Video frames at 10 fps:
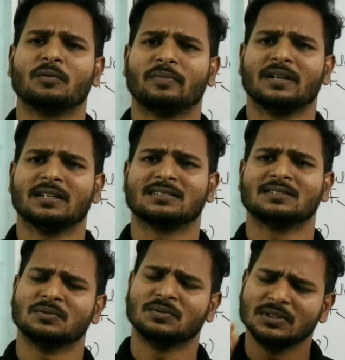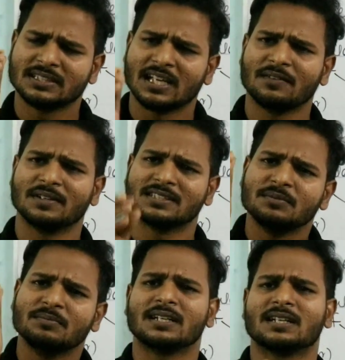bond pairs which have a
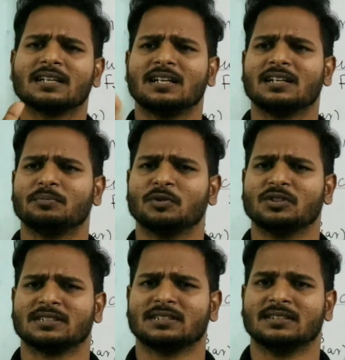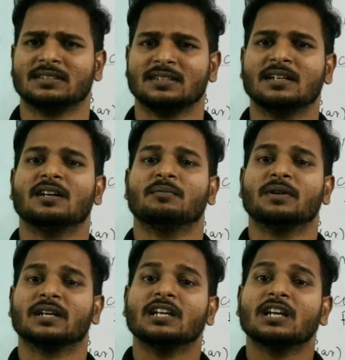symmetrical repulsion,
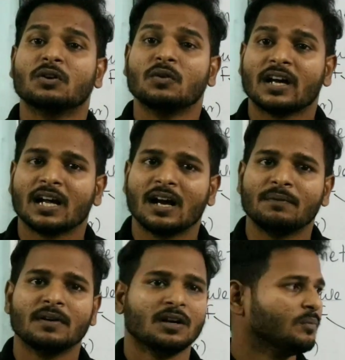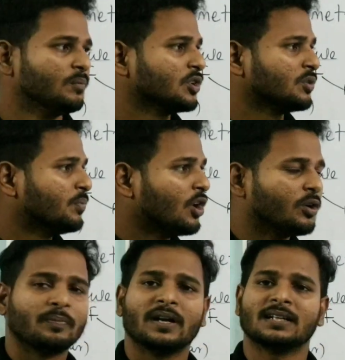but irregular have both
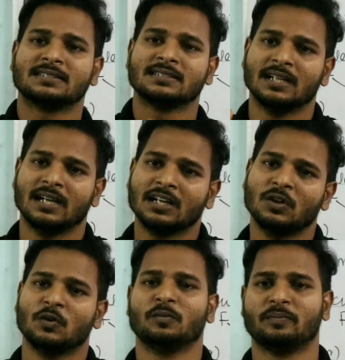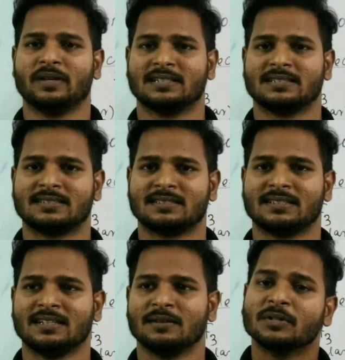bond pairs and lone
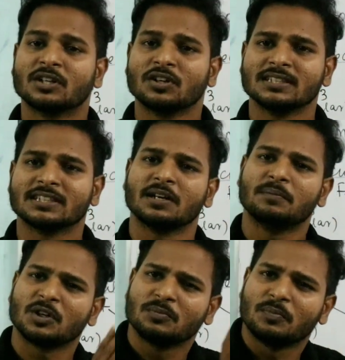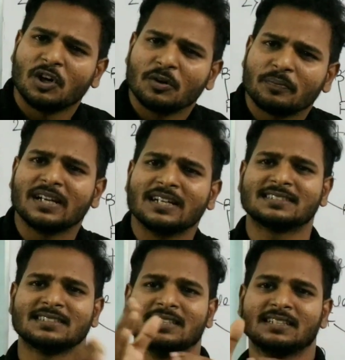pairs. Because it has both bond
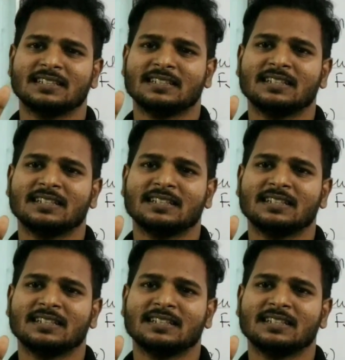pairs